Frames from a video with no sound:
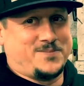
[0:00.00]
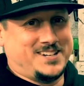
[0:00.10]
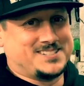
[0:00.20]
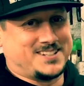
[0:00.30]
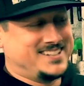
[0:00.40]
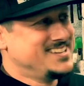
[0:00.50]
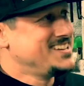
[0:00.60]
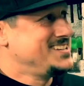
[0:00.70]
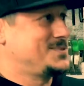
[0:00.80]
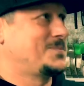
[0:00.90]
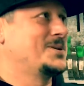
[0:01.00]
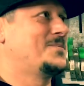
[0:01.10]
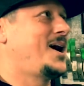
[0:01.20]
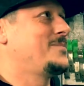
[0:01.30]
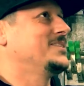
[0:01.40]
He's a pretty
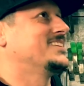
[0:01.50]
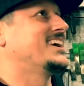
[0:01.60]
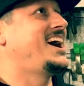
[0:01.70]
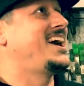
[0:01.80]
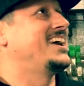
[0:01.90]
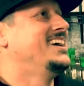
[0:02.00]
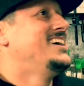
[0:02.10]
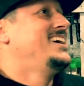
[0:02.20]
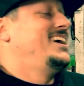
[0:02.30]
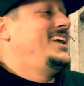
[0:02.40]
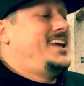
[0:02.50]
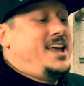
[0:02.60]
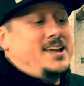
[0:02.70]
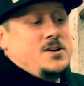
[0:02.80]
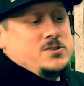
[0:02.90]
popular guy. And
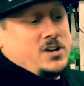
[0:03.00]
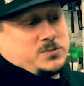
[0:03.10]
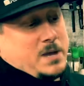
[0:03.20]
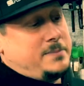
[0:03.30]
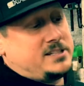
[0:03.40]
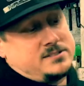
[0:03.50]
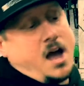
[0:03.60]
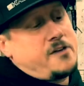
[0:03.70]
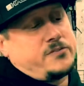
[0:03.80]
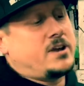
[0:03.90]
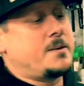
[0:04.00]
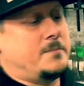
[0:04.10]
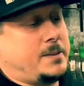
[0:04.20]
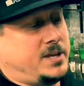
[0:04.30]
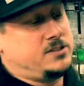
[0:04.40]
hey, who knows? Maybe it's not for him.
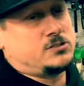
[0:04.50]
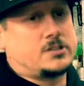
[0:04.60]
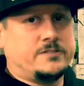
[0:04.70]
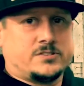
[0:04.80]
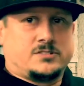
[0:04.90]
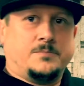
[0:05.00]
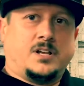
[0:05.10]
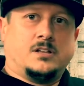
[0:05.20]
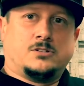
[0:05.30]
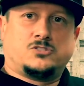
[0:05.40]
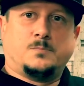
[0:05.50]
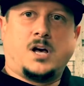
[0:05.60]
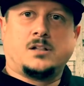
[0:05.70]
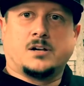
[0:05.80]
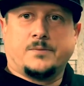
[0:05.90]
Maybe he's looking for something a little
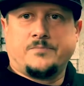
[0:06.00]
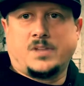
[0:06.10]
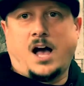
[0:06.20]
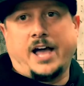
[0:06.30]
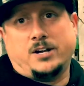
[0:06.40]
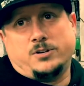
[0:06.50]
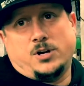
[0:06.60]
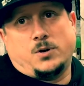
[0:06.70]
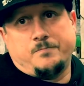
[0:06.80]
smaller. I don't know.